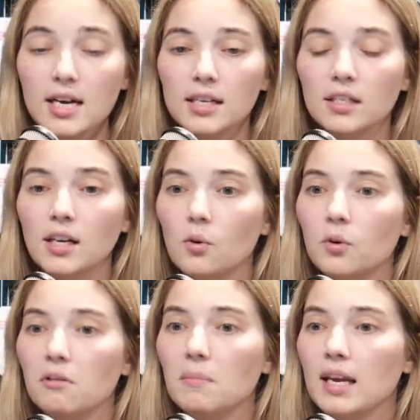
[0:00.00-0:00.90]
stuck
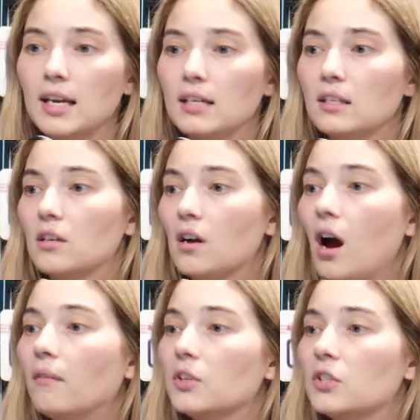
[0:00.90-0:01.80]
with me is the
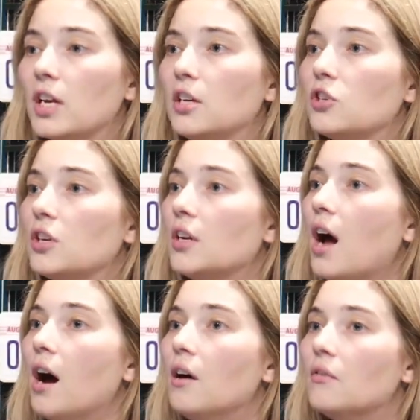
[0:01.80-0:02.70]
conversation
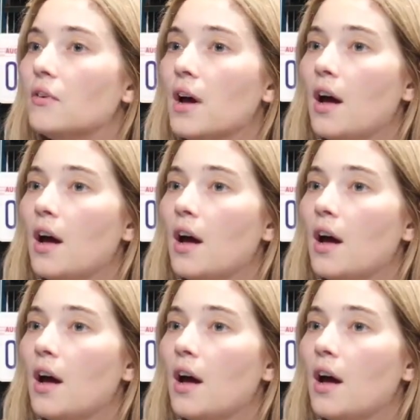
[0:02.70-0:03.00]
of